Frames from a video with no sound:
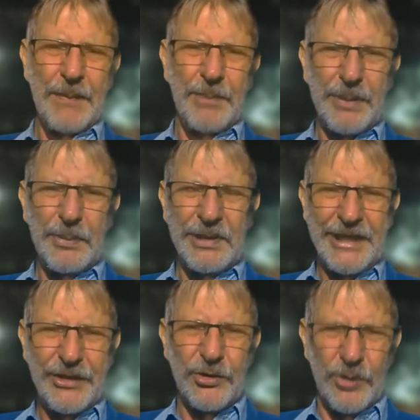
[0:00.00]
people
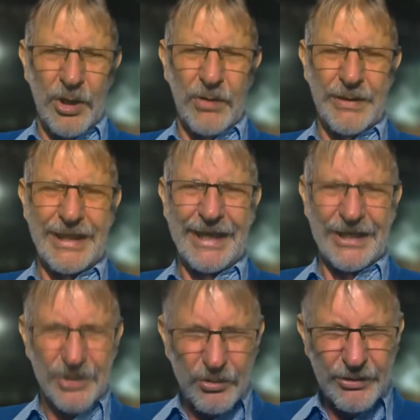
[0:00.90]
need to know that
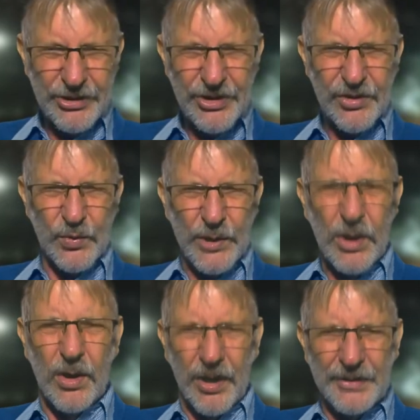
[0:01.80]
as Christians, we
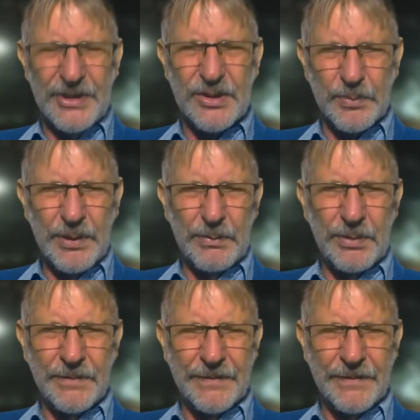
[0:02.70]
are honest people.